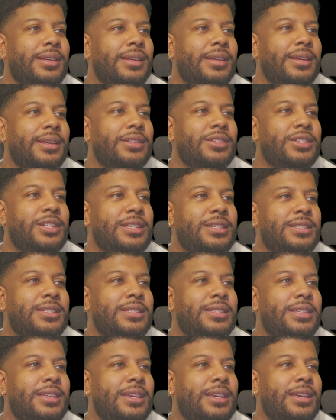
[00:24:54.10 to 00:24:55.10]

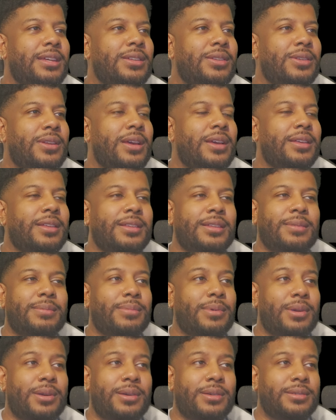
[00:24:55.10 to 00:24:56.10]
Jesus King, do not,
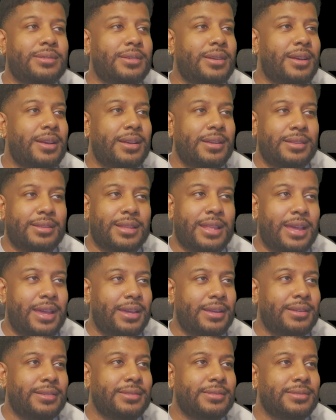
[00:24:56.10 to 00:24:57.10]
bro,
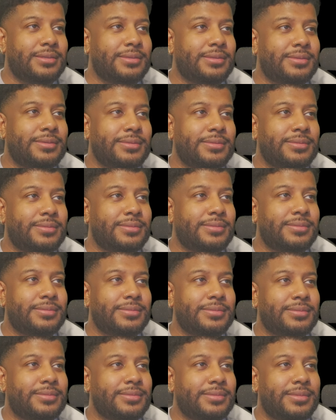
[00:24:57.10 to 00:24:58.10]
like,
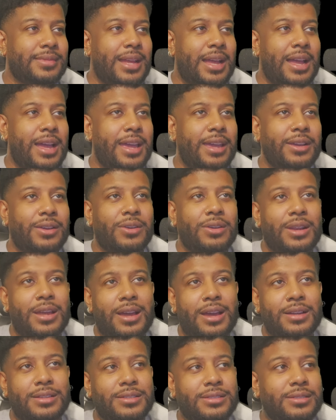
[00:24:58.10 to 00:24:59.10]
I ain't gonna
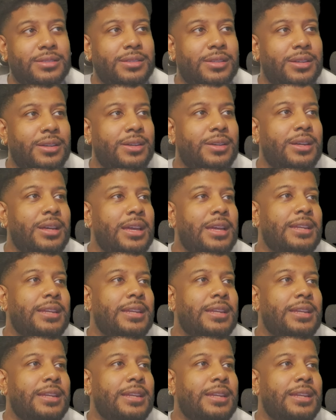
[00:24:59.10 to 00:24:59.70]
lie to you, dog.